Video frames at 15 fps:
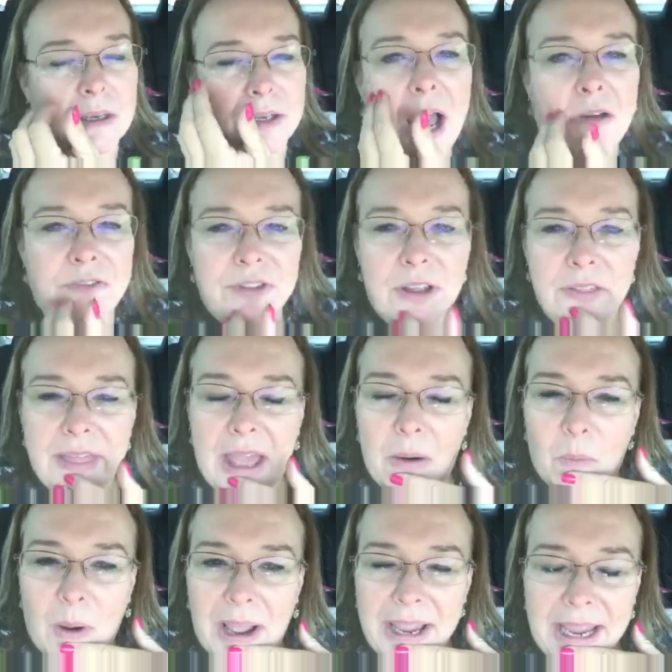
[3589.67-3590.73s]
Y'all feel
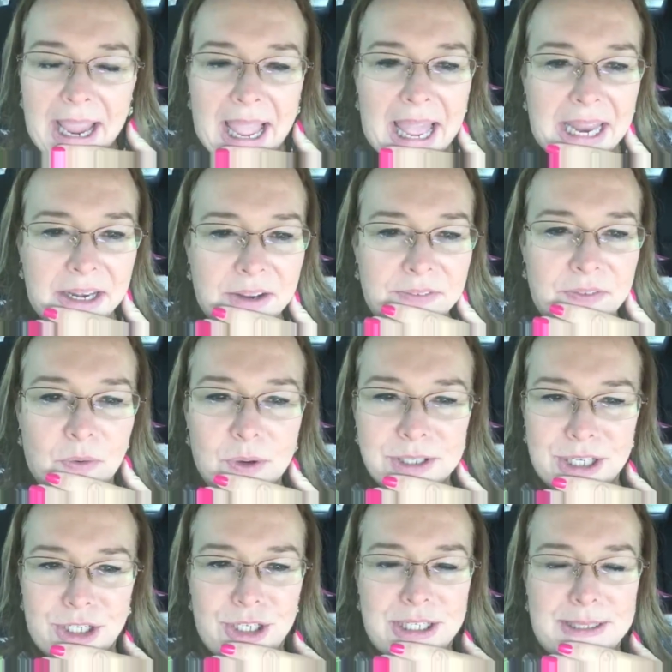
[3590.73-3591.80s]
that way kind of, or
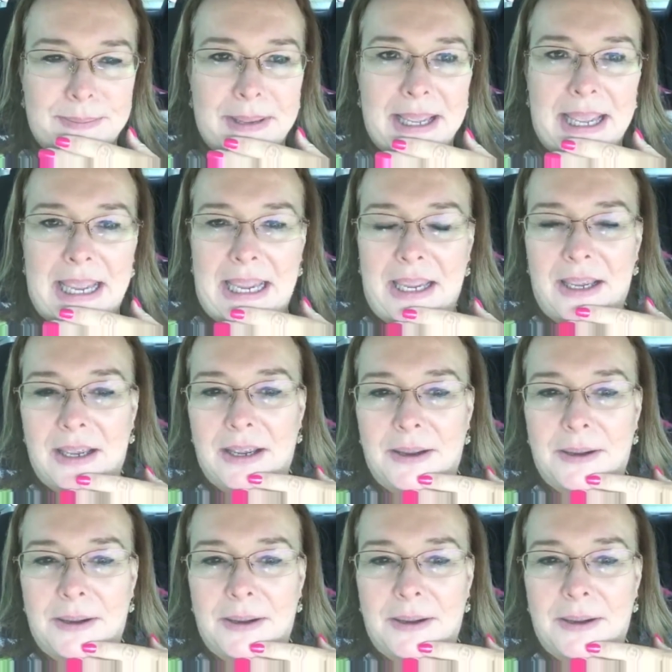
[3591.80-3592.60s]
is it just me?